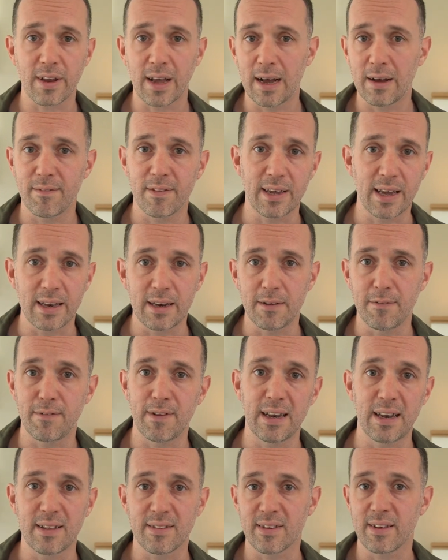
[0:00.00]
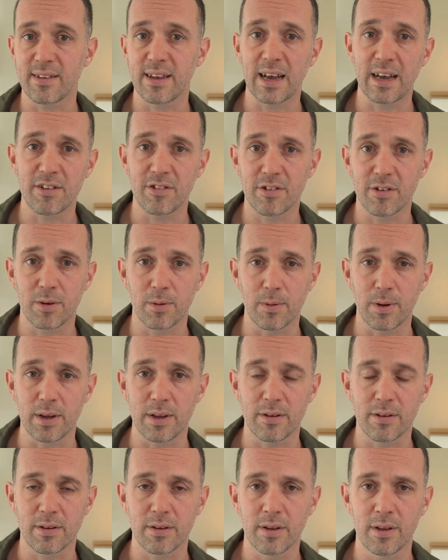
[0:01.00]
having any feelings attached to
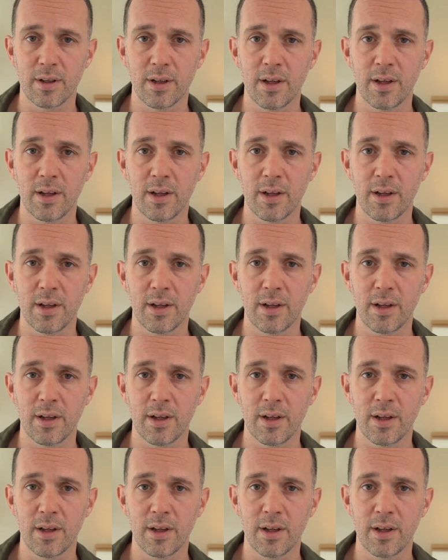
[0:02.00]
it.